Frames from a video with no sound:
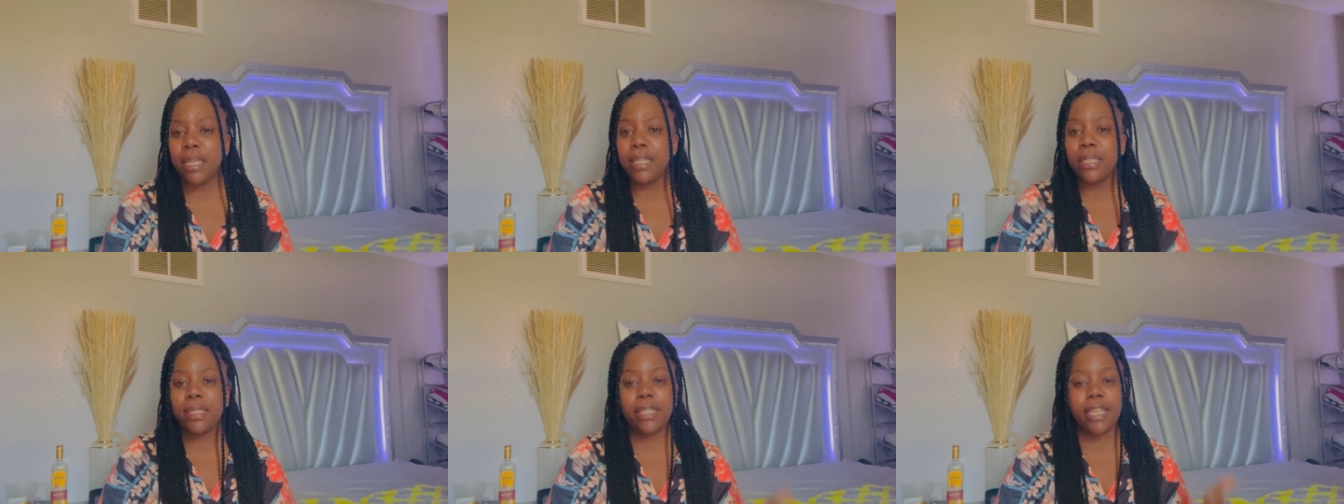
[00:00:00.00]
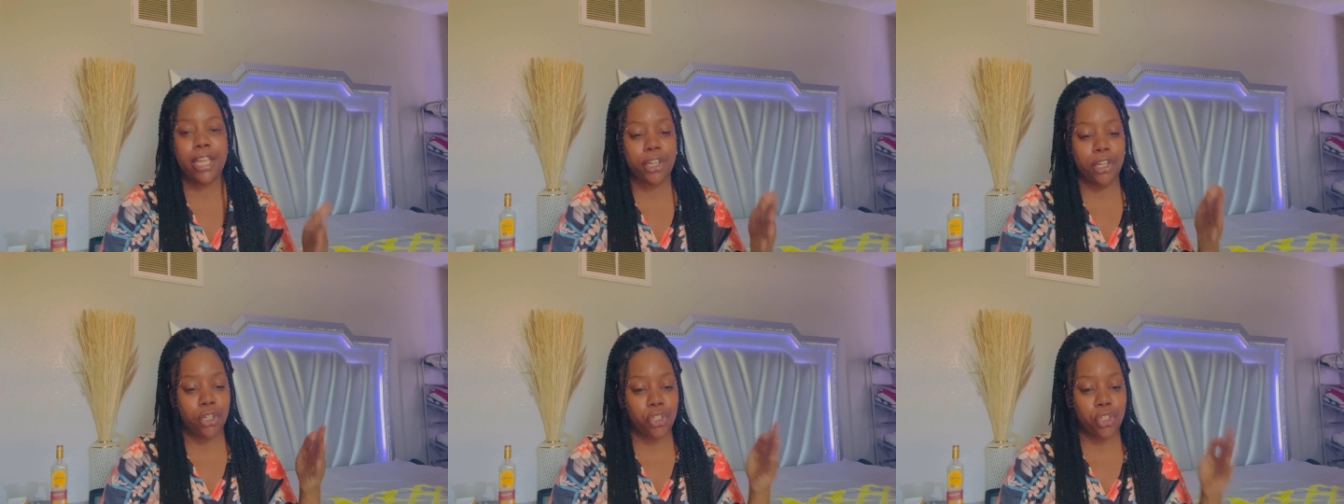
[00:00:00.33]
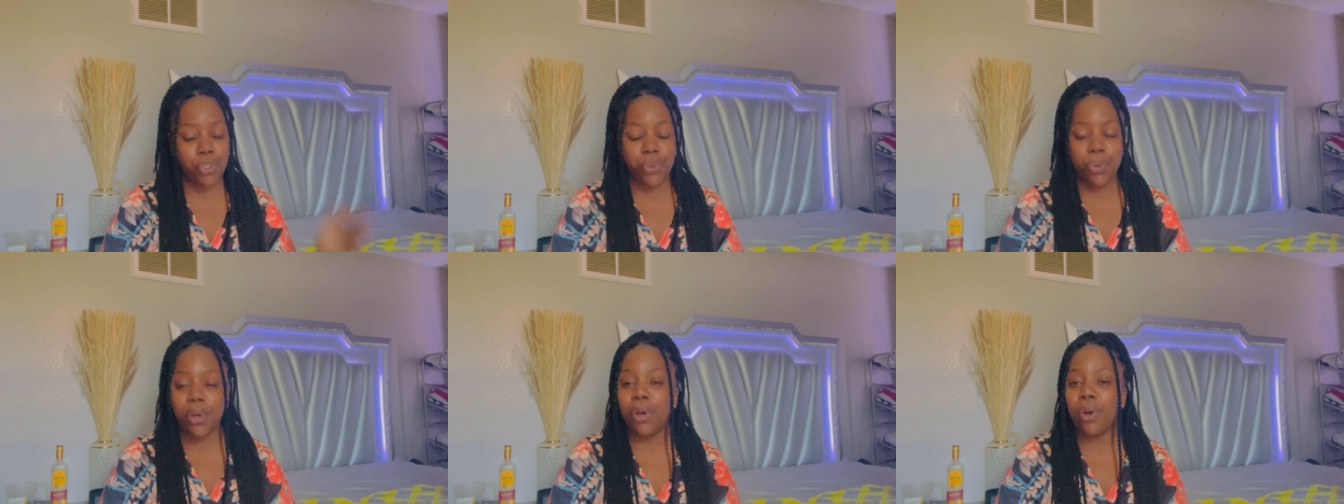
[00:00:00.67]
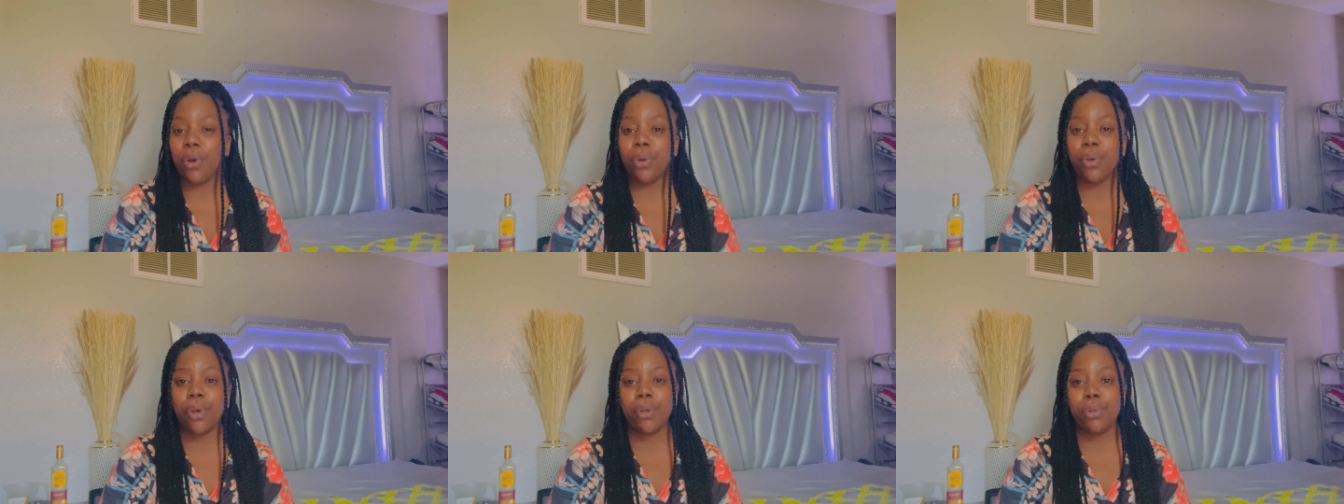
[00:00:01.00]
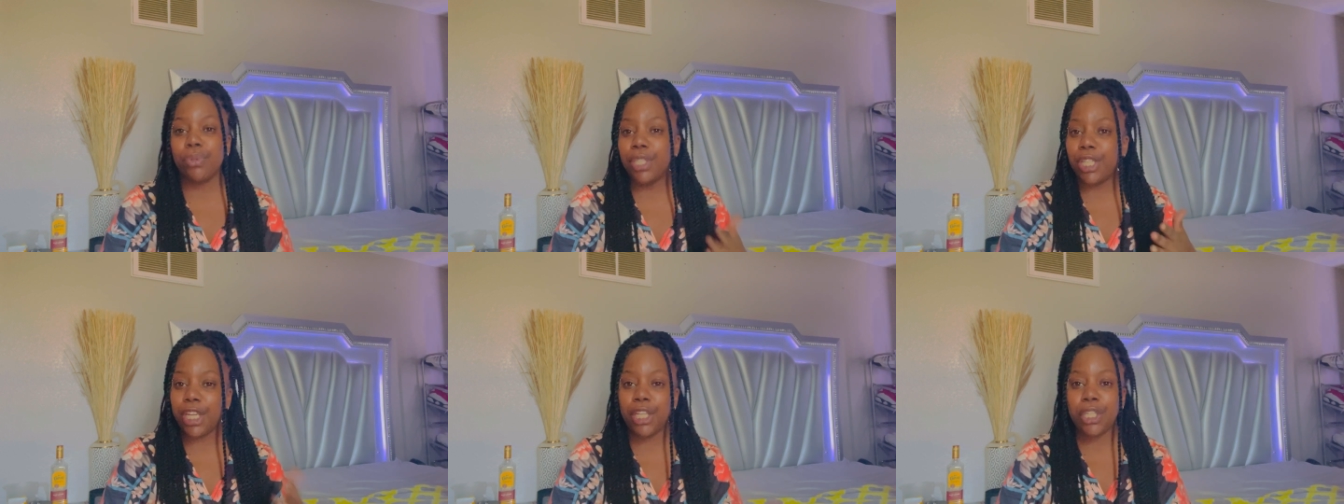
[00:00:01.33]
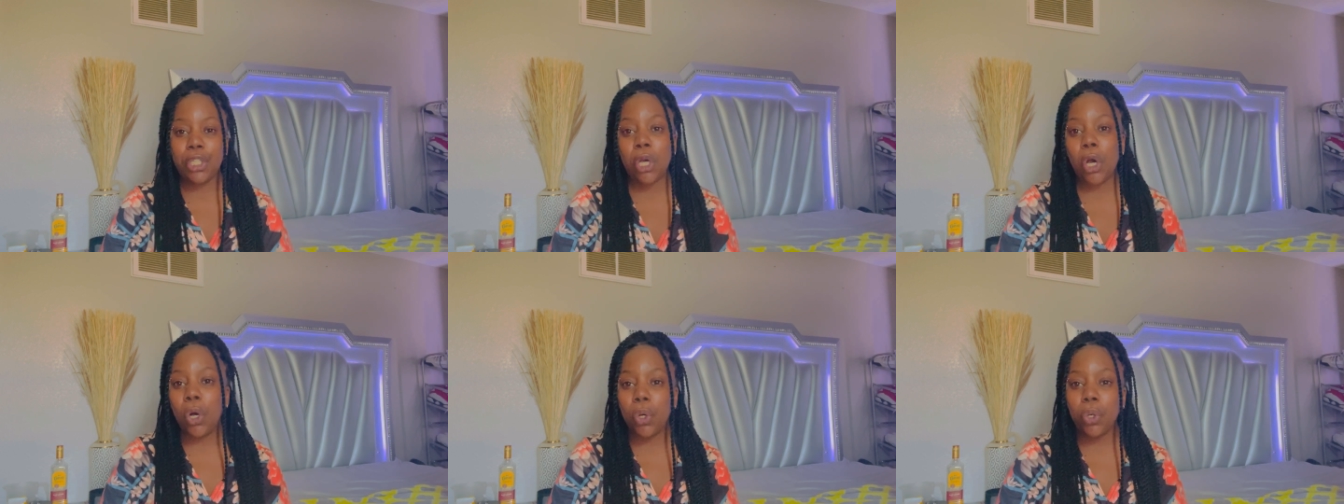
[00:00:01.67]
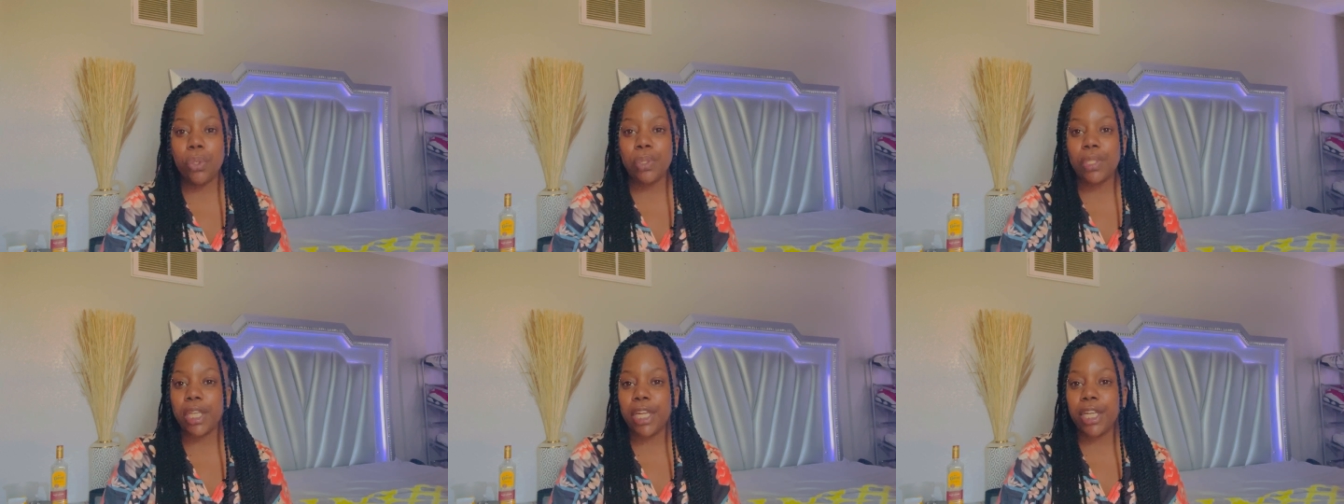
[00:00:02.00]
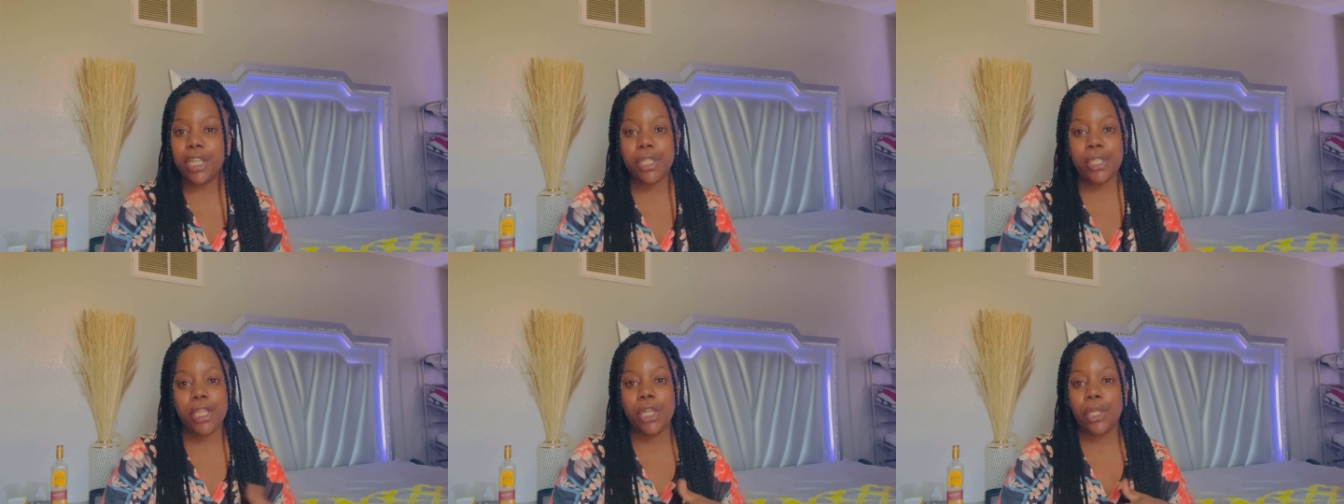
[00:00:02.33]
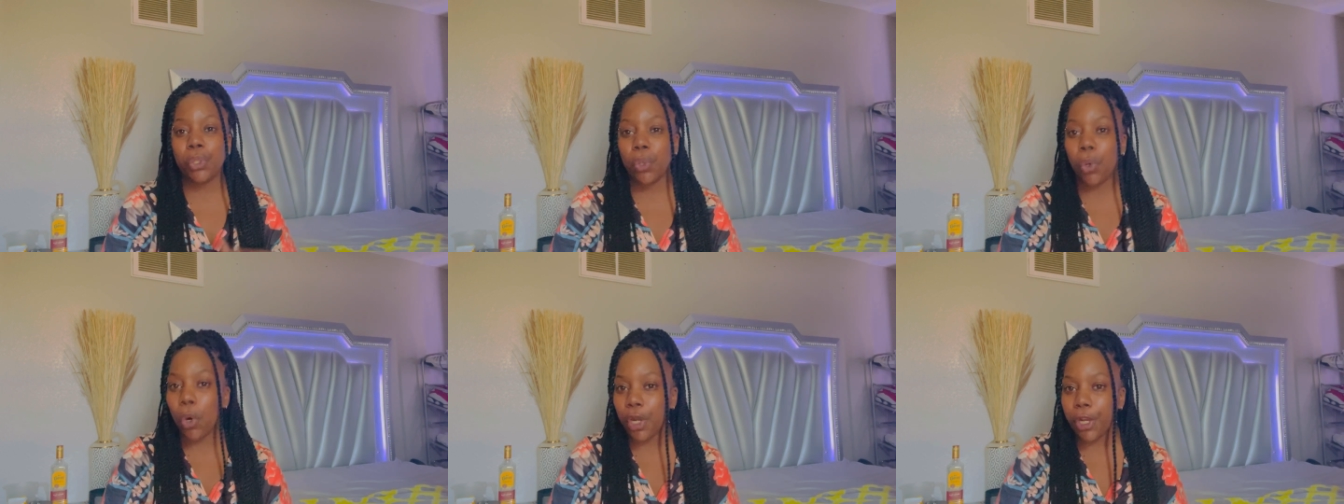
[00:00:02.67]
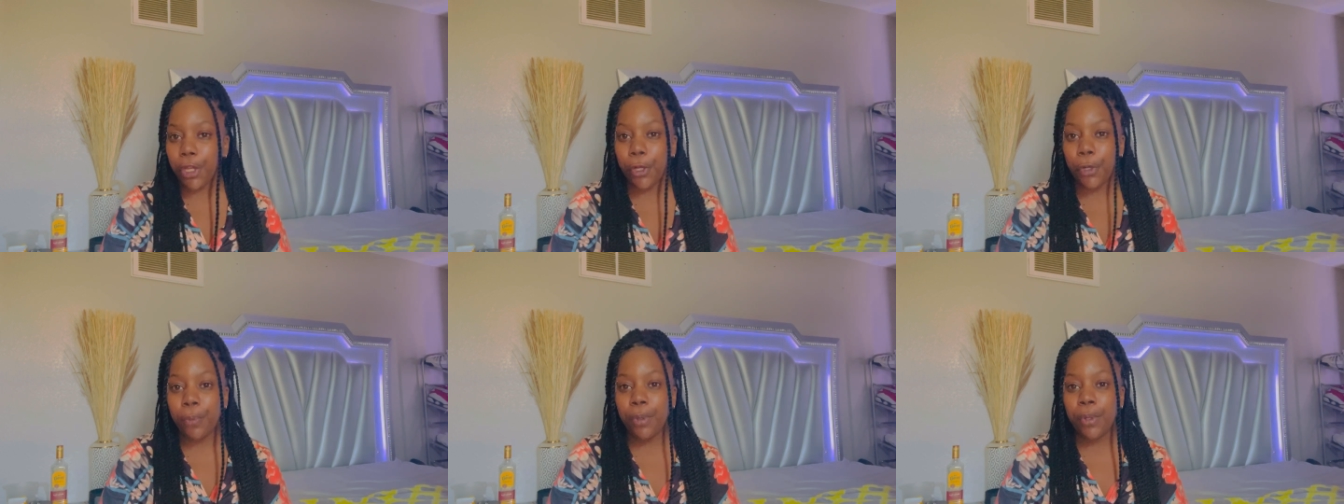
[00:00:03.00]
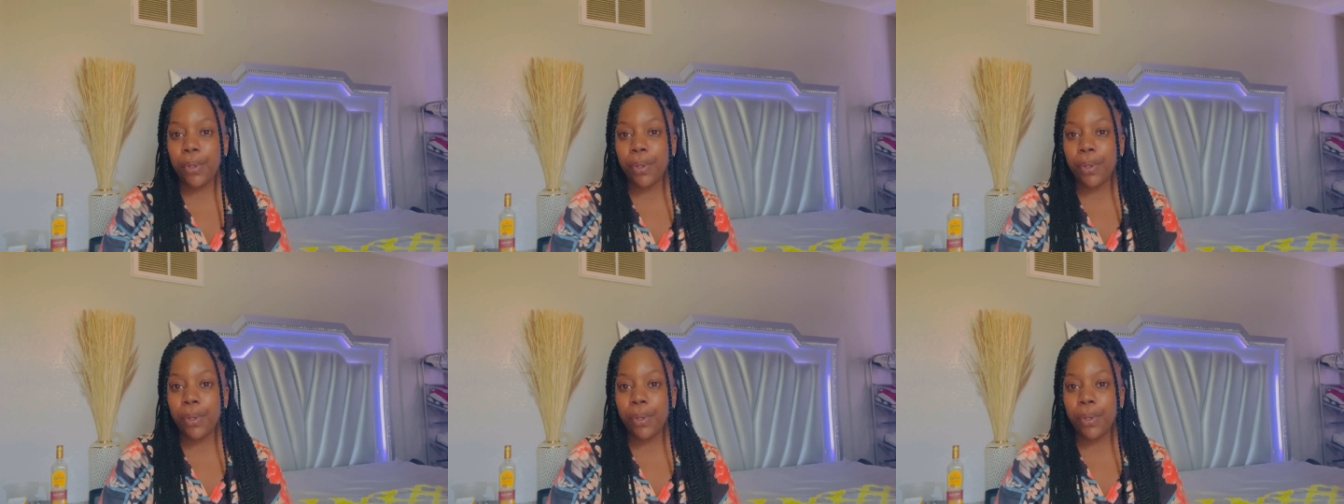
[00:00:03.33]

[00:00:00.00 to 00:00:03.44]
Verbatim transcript: Stand there strong on 10 toes and just ignore them.